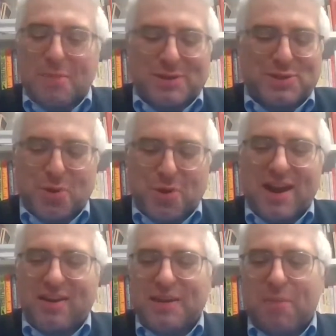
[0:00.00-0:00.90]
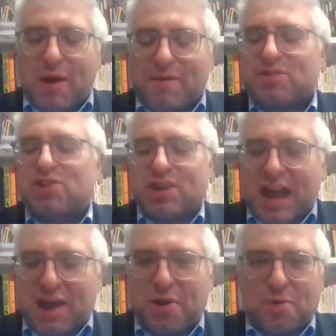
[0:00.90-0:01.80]
I'm extraordinarily mindful.
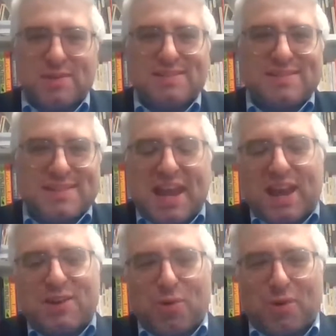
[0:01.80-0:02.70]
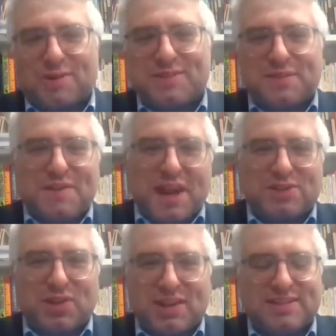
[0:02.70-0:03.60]
Chicago is the headquarters of
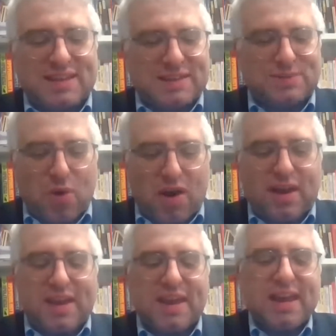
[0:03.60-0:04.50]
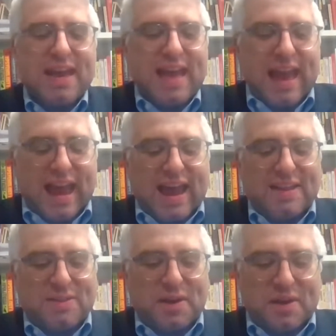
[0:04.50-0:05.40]
National NCSY
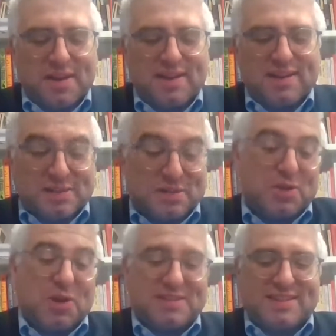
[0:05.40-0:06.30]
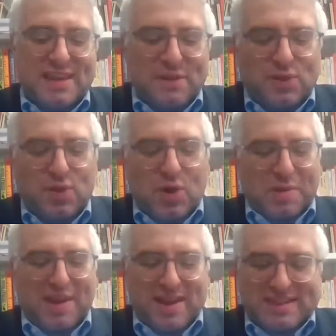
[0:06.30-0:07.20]
and uh, it's as close to even
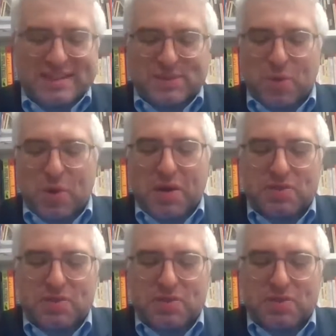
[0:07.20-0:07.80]
talk about NCSY